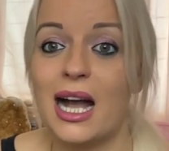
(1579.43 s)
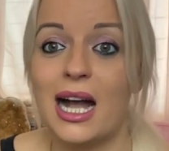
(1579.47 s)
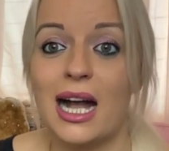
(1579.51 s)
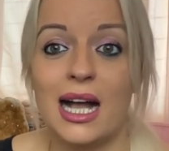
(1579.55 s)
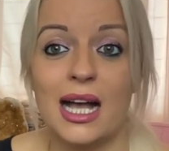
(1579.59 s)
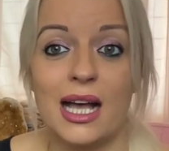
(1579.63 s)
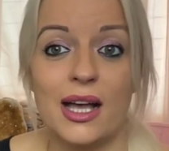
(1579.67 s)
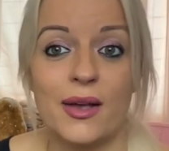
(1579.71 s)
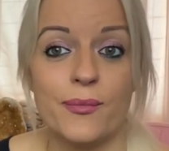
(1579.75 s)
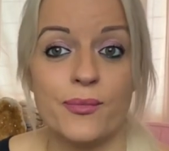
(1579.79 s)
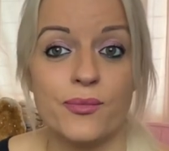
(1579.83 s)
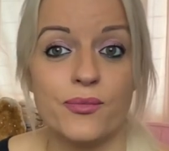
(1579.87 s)

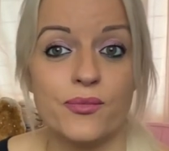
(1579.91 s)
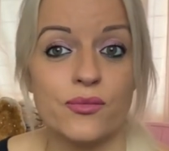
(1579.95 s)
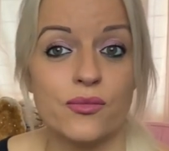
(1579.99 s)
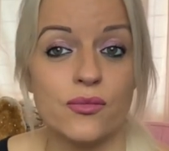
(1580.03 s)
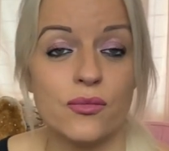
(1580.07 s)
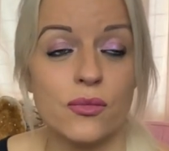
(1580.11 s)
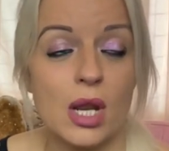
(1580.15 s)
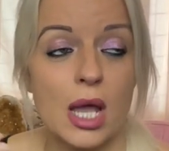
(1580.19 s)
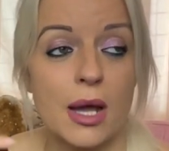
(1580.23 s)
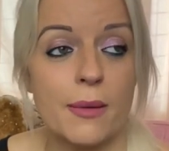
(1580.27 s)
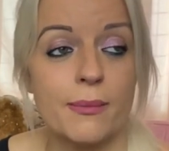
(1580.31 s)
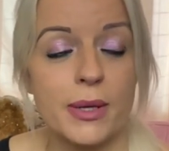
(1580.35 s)
Um,
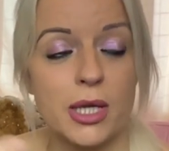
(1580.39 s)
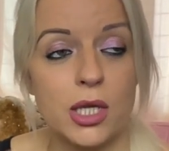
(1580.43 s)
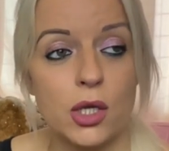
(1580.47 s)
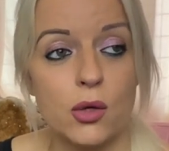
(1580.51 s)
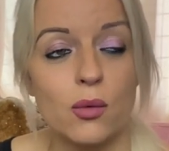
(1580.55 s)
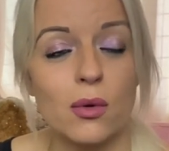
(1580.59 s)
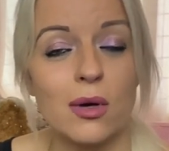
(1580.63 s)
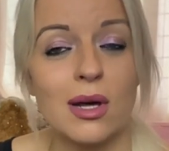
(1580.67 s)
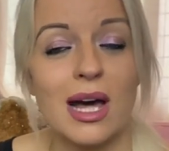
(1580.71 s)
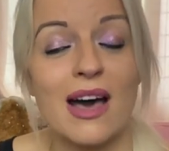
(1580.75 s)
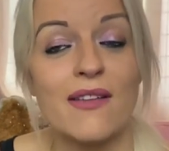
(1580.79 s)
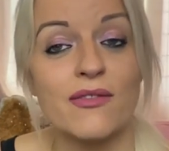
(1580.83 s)
but
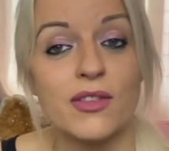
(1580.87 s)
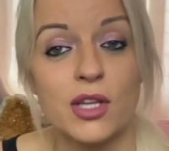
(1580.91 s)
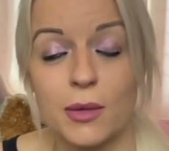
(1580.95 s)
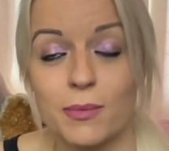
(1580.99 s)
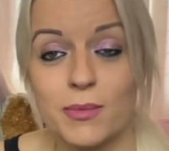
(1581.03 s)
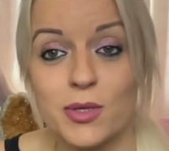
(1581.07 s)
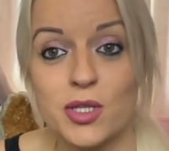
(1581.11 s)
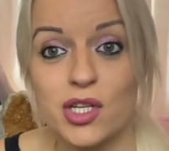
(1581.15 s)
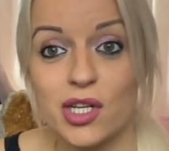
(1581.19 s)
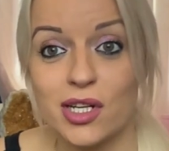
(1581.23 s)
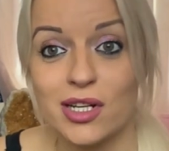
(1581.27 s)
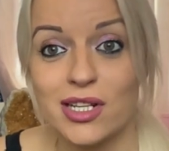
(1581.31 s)
you will have the
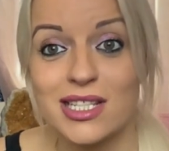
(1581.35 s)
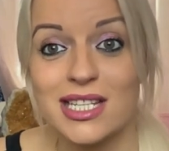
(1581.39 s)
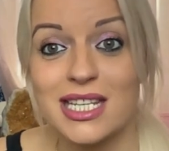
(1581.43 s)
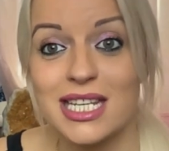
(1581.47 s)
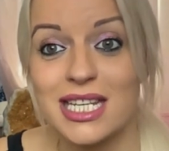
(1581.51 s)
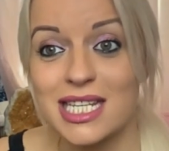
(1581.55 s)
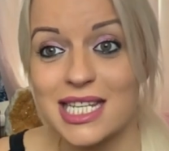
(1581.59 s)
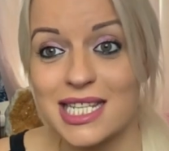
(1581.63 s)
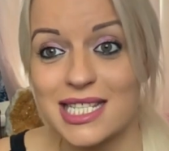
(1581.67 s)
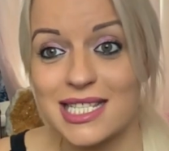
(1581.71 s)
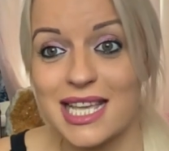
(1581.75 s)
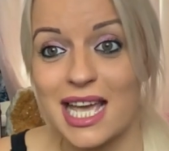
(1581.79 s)

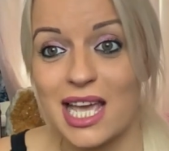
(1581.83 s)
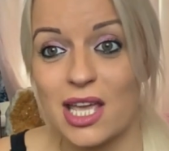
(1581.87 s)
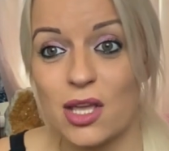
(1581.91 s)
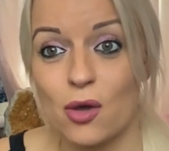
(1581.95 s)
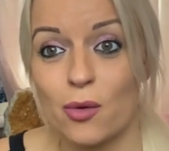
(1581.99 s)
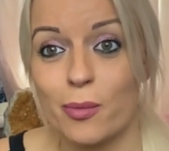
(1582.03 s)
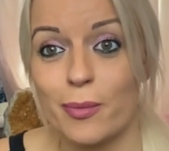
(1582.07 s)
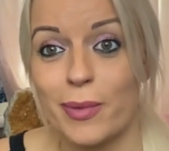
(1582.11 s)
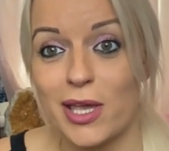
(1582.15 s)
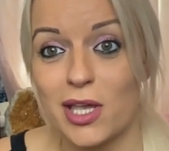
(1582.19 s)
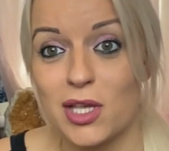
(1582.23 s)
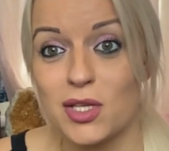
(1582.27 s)
opportunity to say
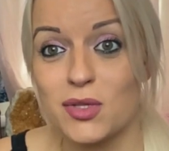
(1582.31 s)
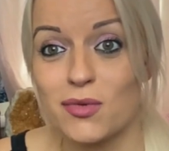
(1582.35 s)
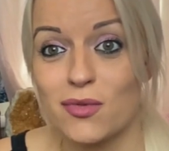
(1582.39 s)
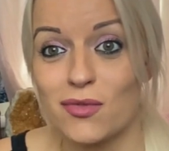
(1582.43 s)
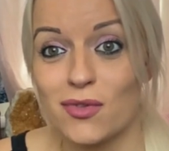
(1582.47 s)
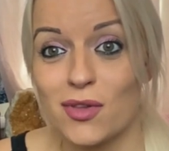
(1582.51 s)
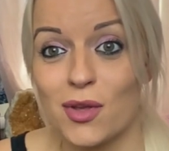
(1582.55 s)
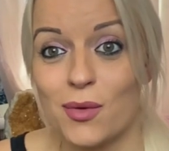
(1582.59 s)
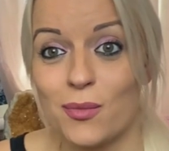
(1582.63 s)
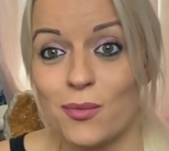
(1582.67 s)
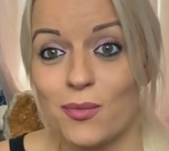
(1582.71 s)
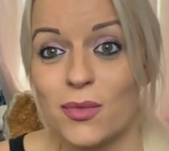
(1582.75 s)
your piece
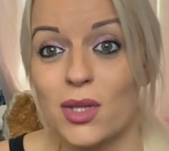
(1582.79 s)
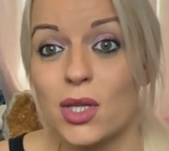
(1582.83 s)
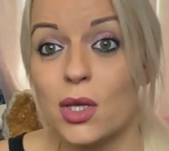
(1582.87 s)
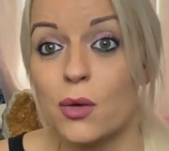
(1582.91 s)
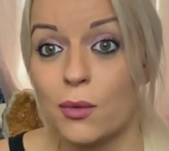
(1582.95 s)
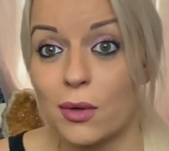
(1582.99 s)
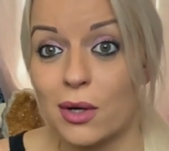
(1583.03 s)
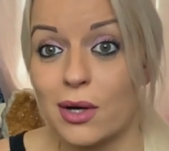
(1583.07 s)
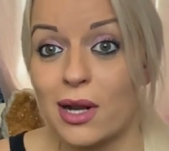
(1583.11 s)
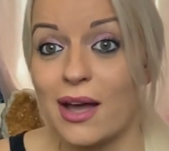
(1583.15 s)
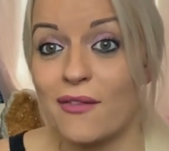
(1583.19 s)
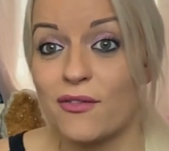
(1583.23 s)
with them.
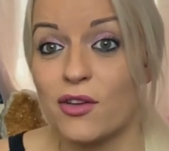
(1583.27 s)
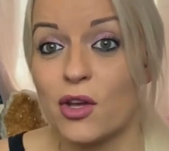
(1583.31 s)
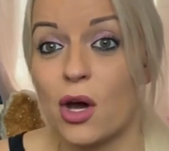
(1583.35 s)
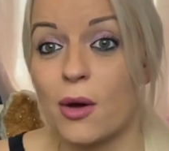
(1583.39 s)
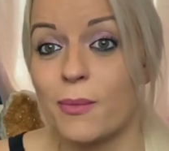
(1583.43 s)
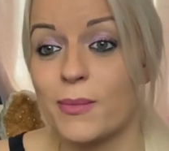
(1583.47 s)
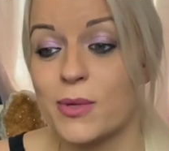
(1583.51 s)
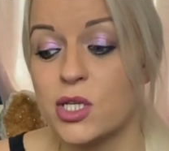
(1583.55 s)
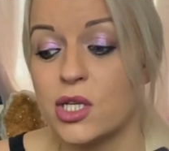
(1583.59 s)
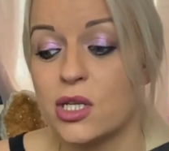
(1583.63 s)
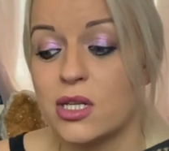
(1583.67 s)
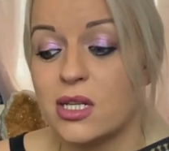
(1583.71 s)
You will have your
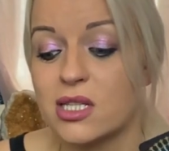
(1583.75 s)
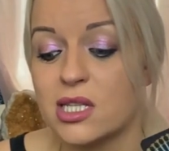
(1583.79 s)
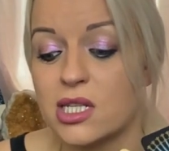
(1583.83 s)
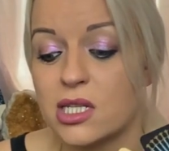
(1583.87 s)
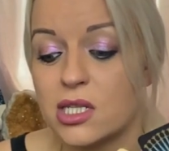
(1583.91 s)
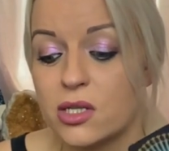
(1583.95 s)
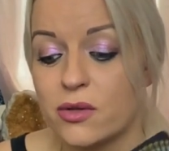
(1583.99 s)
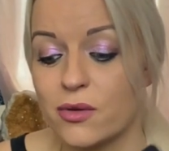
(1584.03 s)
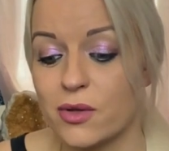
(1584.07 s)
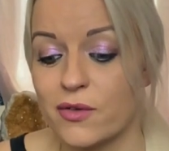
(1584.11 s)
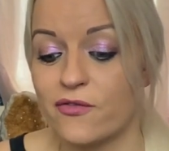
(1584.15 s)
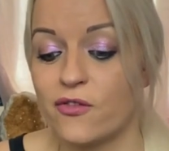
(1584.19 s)

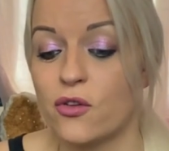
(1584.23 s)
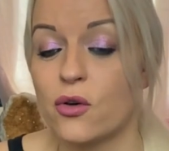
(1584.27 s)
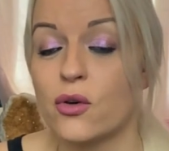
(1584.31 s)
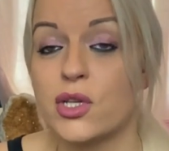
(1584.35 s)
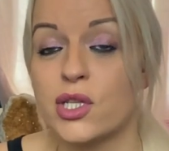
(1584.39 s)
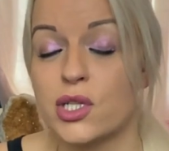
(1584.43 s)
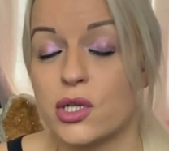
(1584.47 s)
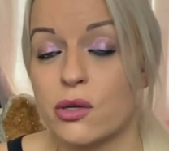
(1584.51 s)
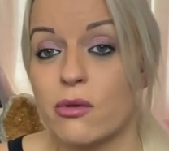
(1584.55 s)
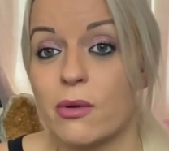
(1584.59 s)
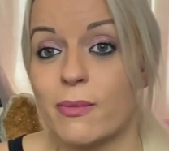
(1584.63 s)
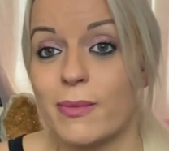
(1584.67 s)
opportunity to
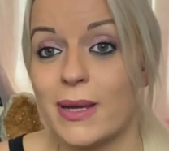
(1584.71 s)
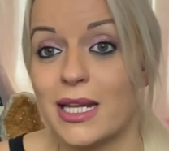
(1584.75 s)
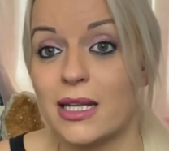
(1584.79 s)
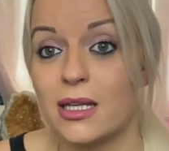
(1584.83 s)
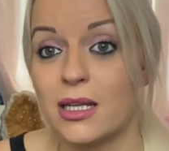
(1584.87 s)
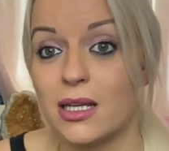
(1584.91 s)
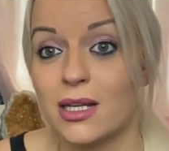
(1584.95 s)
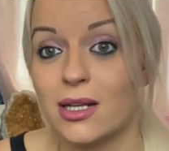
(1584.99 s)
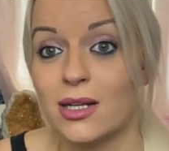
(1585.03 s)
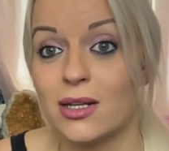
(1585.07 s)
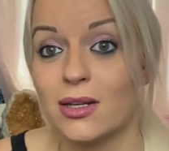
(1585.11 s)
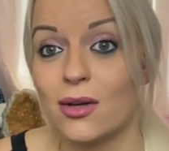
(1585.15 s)
voice your
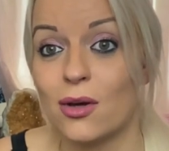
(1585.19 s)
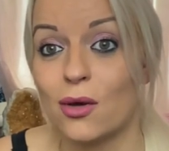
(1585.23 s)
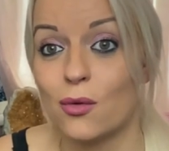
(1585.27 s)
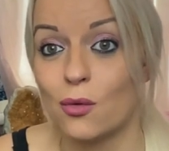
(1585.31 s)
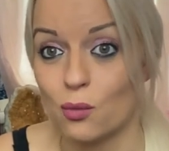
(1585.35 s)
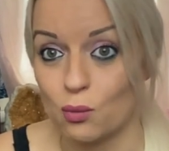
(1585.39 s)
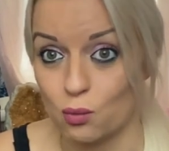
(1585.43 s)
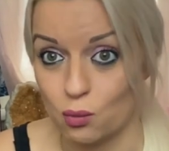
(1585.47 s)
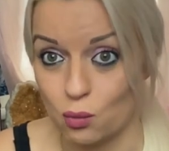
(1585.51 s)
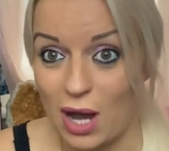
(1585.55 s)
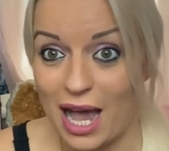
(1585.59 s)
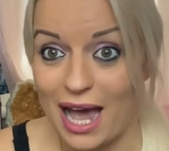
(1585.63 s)
opinion
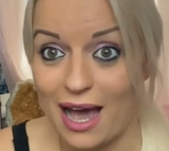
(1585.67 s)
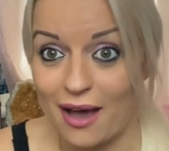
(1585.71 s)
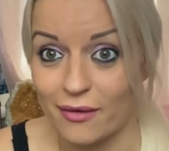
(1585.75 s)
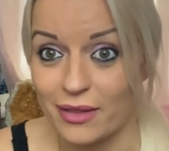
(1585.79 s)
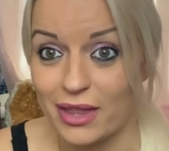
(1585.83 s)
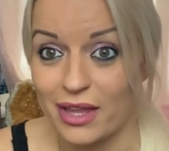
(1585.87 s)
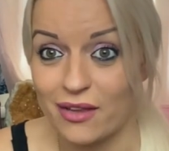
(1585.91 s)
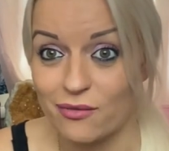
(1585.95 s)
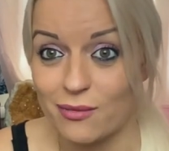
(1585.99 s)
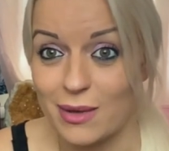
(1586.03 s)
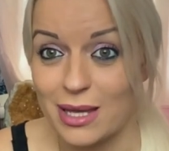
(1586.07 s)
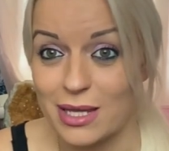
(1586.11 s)
on
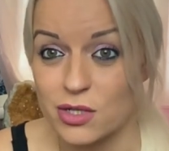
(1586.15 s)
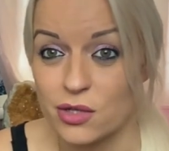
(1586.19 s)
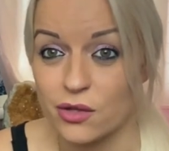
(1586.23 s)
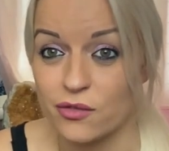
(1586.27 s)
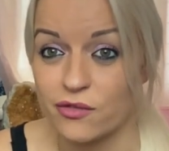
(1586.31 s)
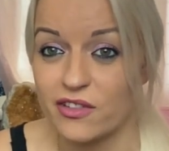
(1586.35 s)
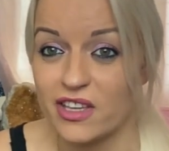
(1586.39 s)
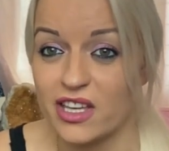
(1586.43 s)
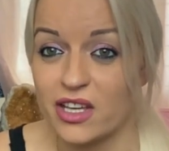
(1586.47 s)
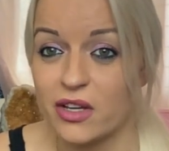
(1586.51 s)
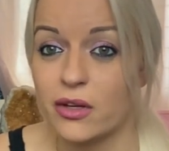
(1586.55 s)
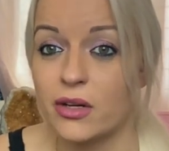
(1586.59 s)
how they've made
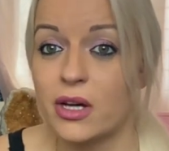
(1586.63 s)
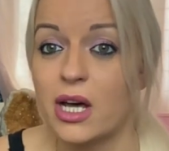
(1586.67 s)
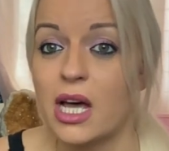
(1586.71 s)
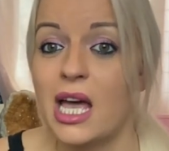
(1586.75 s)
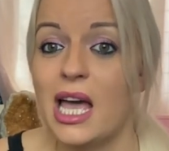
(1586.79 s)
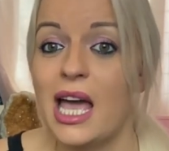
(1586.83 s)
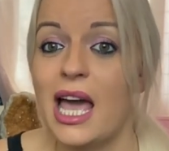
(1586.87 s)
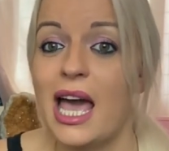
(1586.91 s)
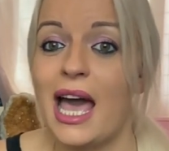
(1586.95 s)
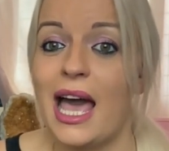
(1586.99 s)
you feel.